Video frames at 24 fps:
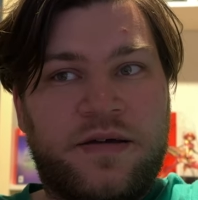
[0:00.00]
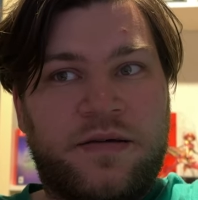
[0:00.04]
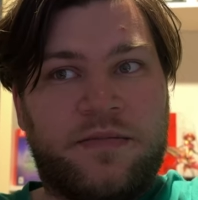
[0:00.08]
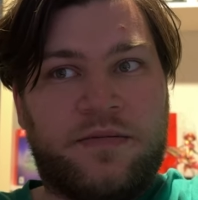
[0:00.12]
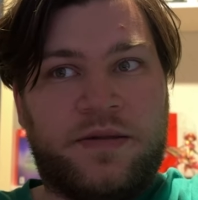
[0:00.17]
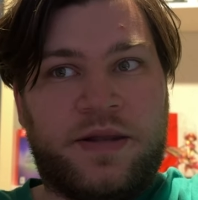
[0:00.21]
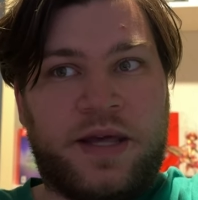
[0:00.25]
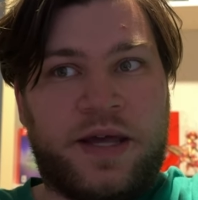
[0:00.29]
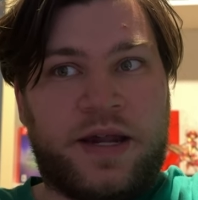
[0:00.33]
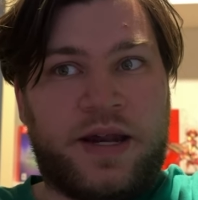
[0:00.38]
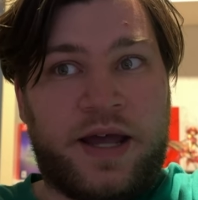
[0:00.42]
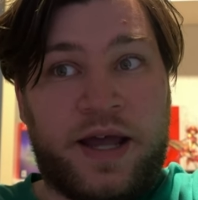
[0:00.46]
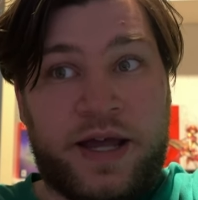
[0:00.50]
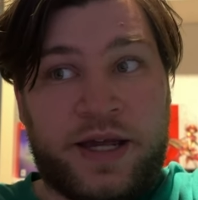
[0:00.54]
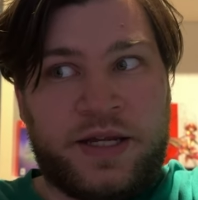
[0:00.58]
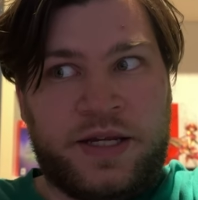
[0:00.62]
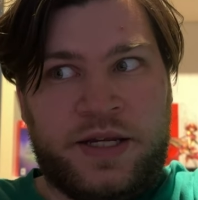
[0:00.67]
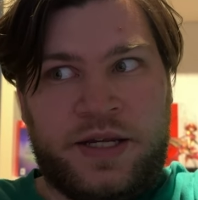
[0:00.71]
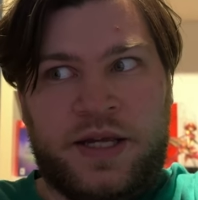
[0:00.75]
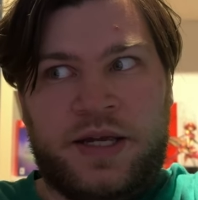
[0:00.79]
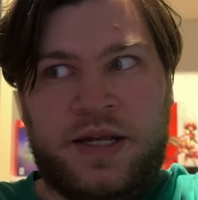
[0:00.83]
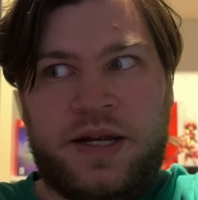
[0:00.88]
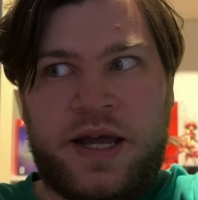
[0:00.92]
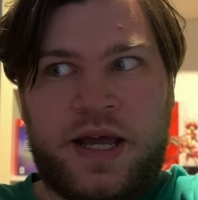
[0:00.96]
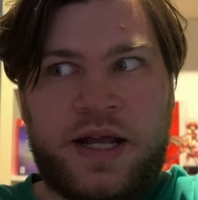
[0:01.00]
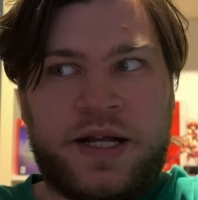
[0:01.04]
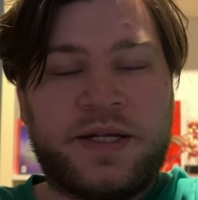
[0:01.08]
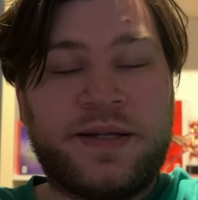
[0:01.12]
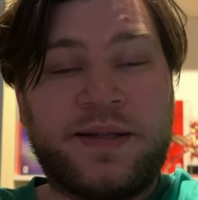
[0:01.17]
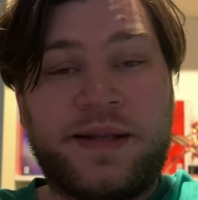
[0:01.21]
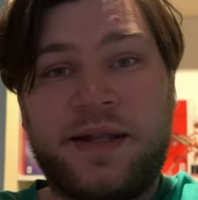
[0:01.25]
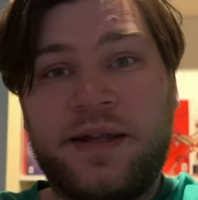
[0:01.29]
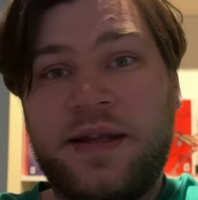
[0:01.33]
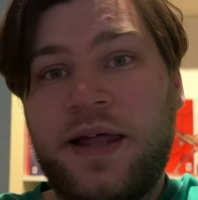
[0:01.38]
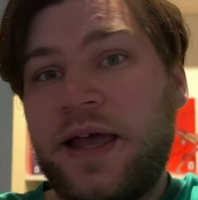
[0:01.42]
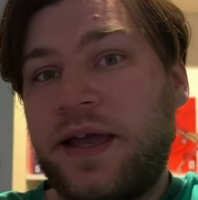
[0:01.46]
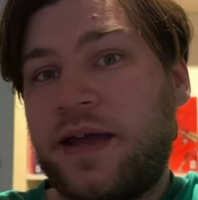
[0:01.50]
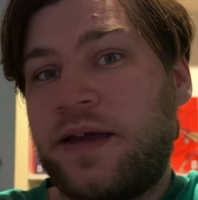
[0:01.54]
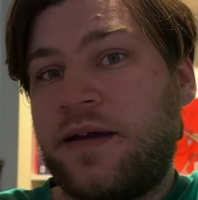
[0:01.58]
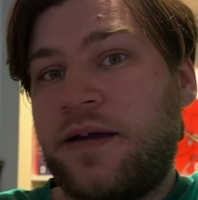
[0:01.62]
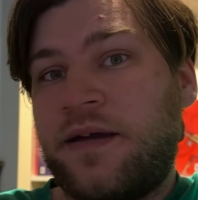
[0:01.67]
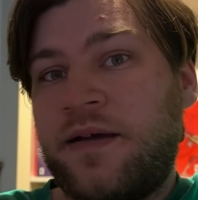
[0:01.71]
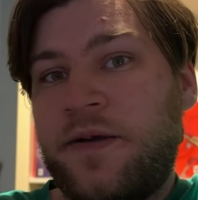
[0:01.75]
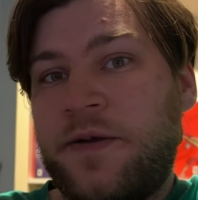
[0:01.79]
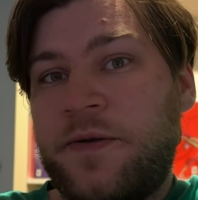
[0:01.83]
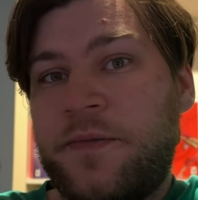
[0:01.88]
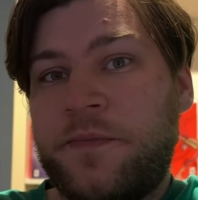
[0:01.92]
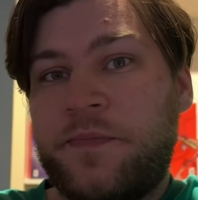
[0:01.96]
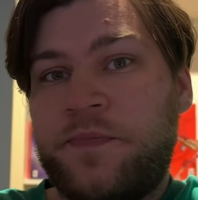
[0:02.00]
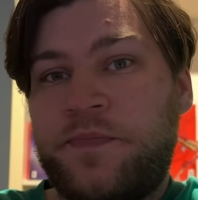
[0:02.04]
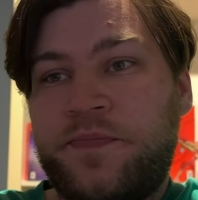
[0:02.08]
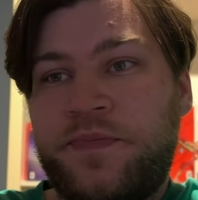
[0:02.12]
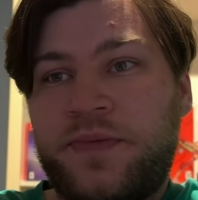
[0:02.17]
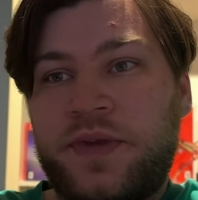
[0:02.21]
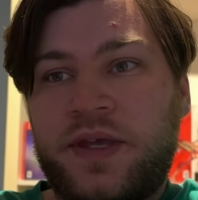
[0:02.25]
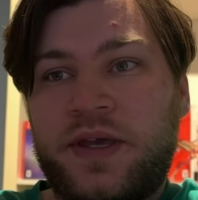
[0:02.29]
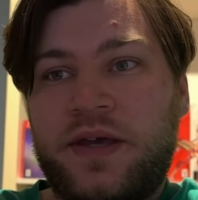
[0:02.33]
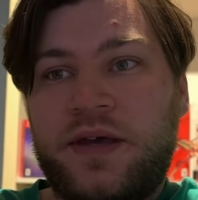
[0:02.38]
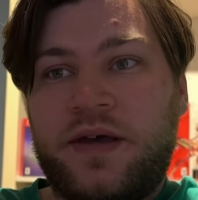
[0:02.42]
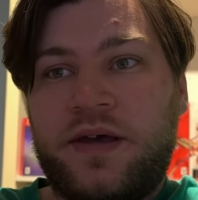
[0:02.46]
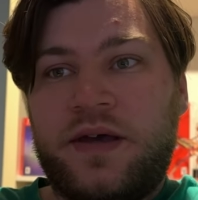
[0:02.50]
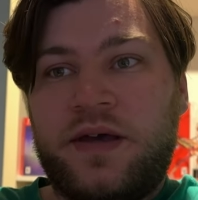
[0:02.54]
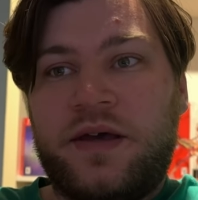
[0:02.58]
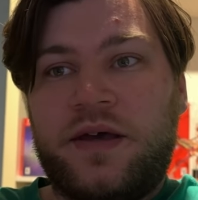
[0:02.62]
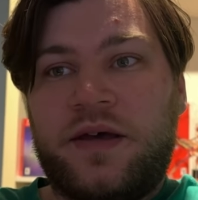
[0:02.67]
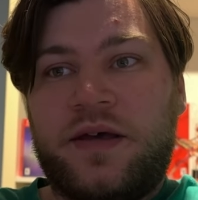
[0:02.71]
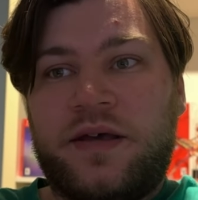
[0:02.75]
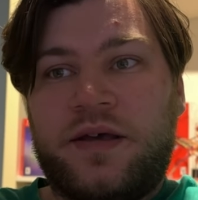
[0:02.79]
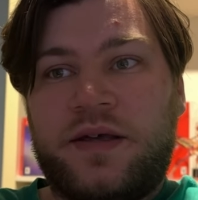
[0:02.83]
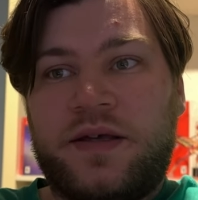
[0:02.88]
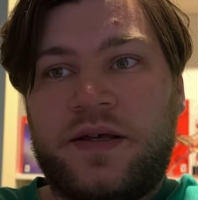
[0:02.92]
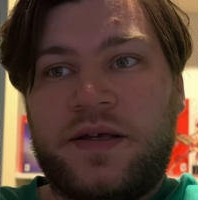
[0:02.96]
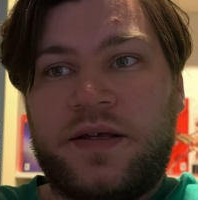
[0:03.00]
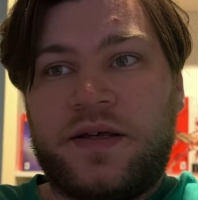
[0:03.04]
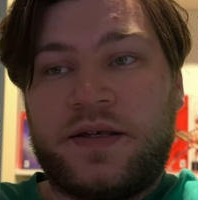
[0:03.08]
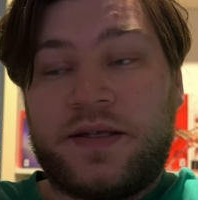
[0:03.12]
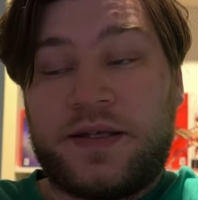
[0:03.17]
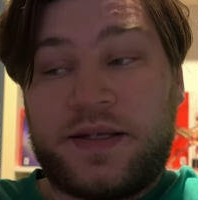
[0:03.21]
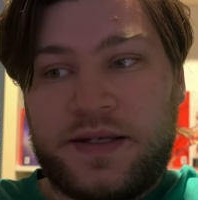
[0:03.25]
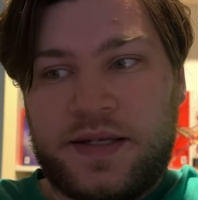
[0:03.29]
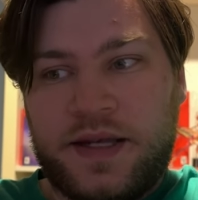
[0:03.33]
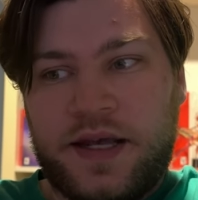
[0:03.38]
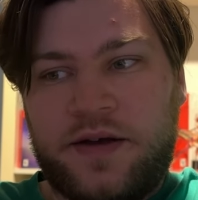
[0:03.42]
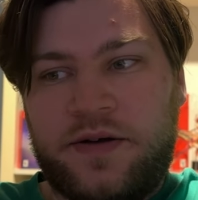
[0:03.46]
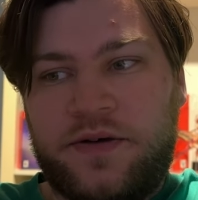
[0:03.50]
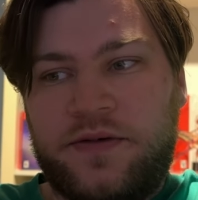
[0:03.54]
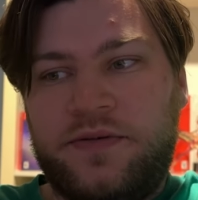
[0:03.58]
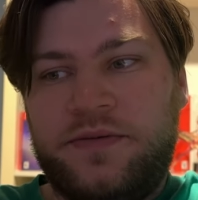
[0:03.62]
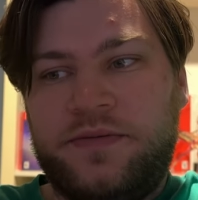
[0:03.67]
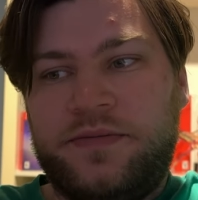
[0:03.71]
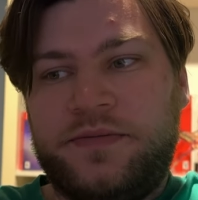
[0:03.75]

that I did actually like. So,